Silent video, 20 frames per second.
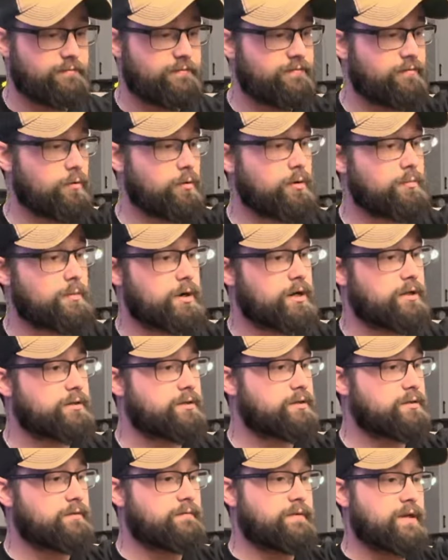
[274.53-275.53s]
4
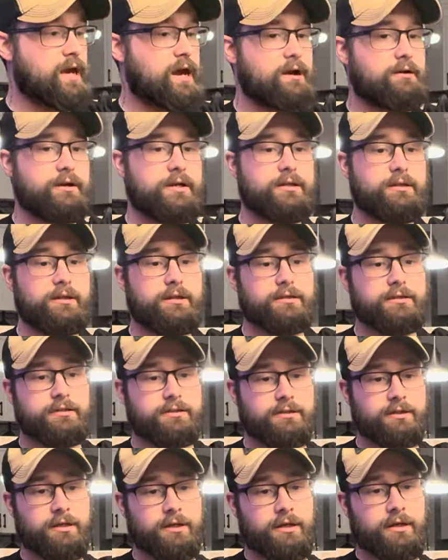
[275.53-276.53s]
months of carrying this,
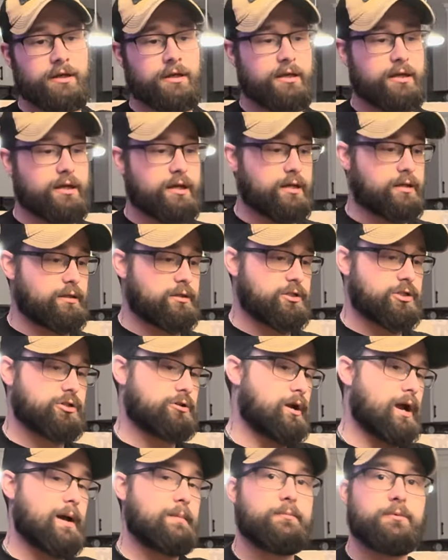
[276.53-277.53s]
and the
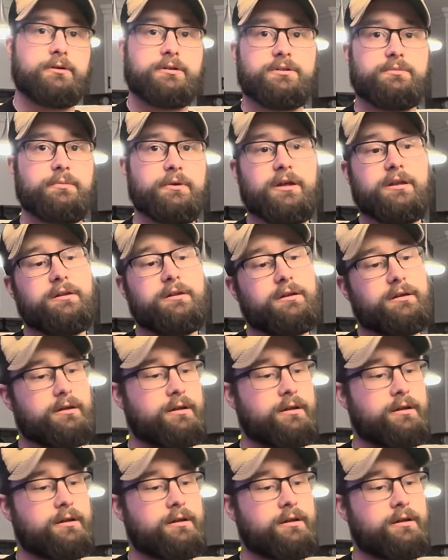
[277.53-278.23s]
strap looks mint.